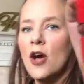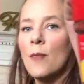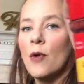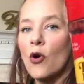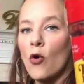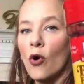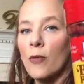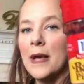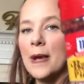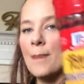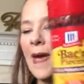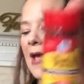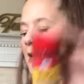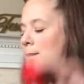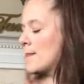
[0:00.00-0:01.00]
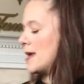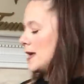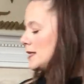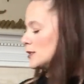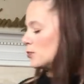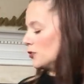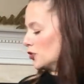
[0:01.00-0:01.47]
McCormick bacon
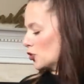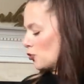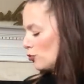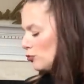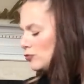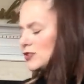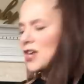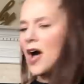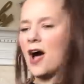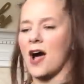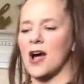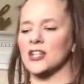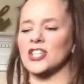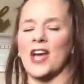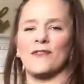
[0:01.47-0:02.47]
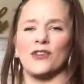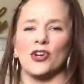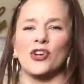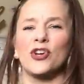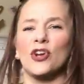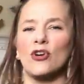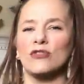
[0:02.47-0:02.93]
bits with the croutons. Have you a
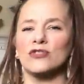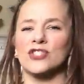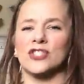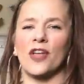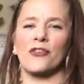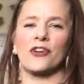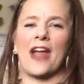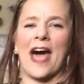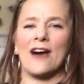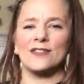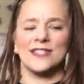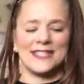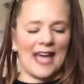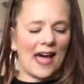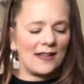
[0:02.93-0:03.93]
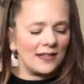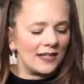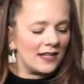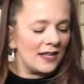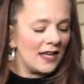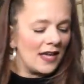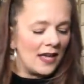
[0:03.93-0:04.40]
good old Southern house salad.